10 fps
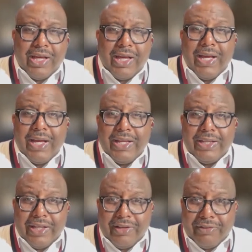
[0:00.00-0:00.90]
I
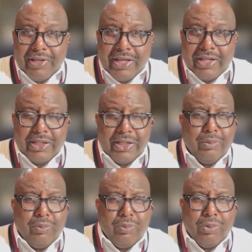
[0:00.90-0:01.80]
have had a
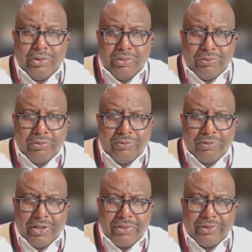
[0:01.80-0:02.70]
wonderful
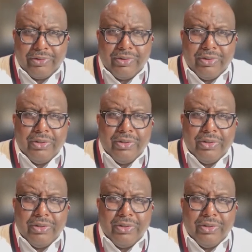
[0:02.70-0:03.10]
father.